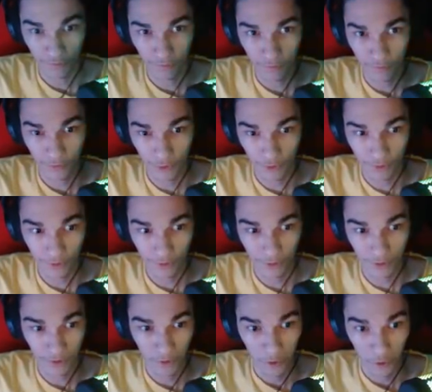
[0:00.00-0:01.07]

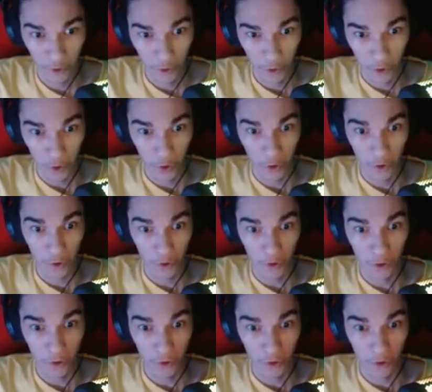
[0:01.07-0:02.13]

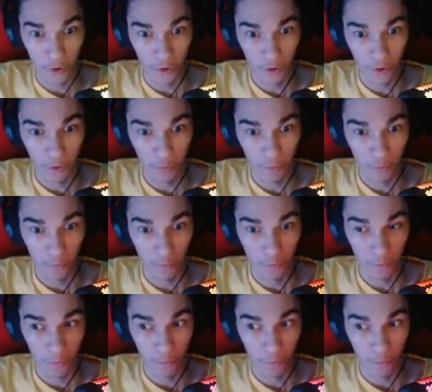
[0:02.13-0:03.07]
Nobody speaks.